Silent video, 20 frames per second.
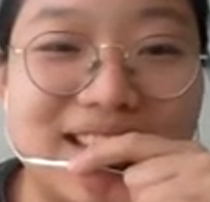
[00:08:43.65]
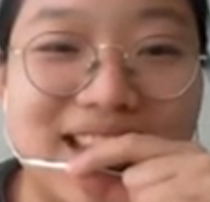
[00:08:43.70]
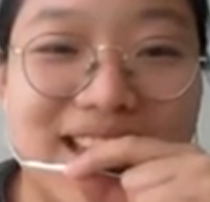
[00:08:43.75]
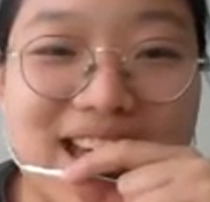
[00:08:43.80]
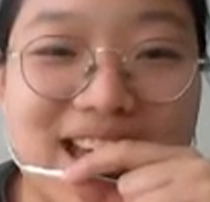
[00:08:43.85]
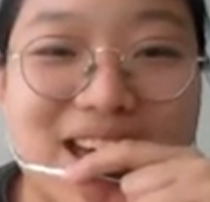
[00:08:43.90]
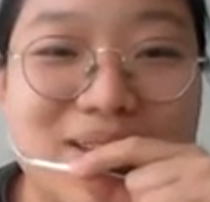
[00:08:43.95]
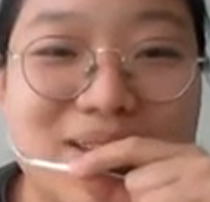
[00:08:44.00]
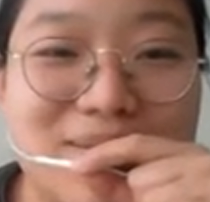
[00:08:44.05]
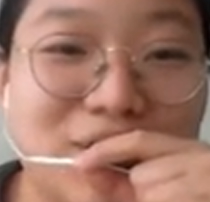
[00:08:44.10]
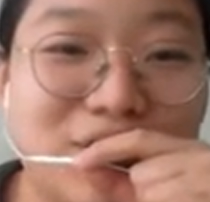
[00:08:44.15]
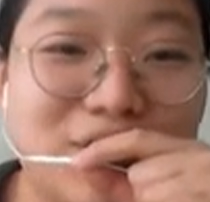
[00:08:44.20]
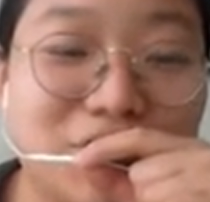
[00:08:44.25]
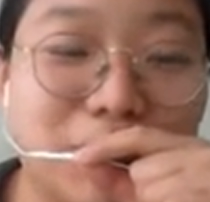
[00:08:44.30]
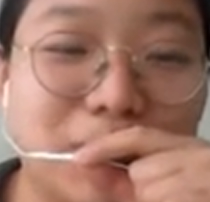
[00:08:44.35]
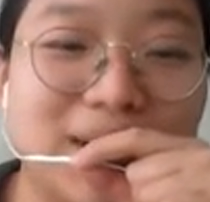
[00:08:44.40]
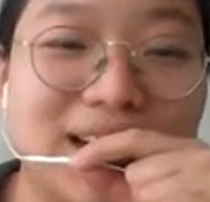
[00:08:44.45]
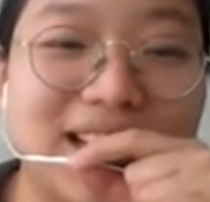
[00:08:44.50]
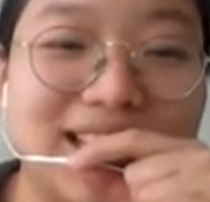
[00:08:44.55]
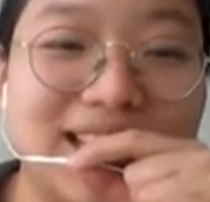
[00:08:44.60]
game if you
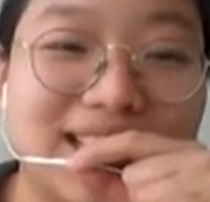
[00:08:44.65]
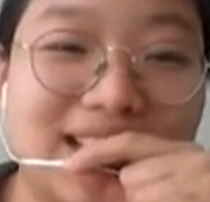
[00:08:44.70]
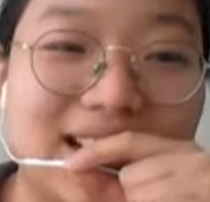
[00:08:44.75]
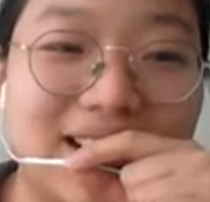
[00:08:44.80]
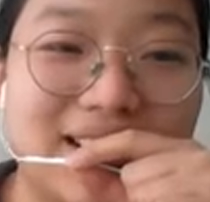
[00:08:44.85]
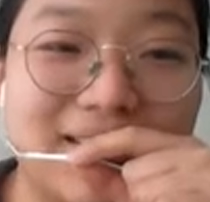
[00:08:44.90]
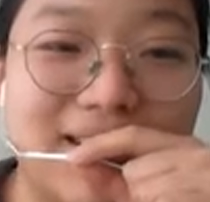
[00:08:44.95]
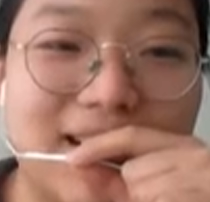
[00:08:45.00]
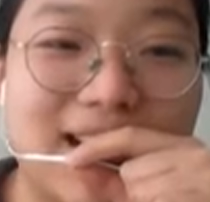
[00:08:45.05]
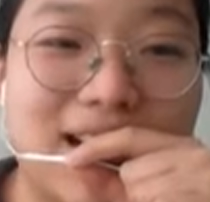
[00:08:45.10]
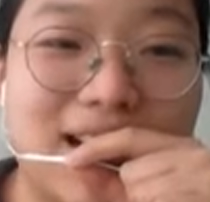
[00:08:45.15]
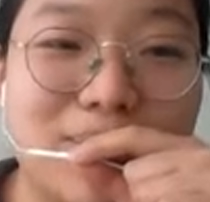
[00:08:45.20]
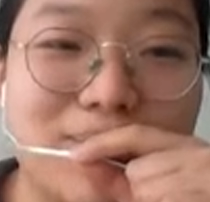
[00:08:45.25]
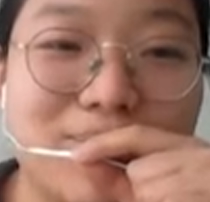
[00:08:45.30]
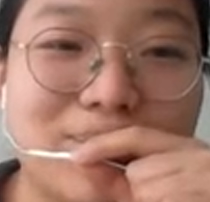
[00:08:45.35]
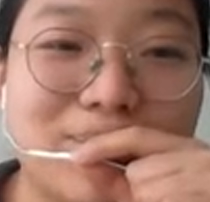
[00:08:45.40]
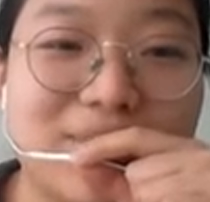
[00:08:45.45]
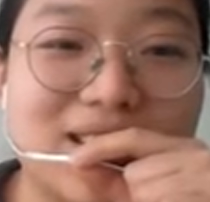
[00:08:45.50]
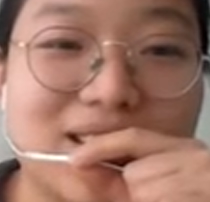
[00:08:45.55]
play this kind of game.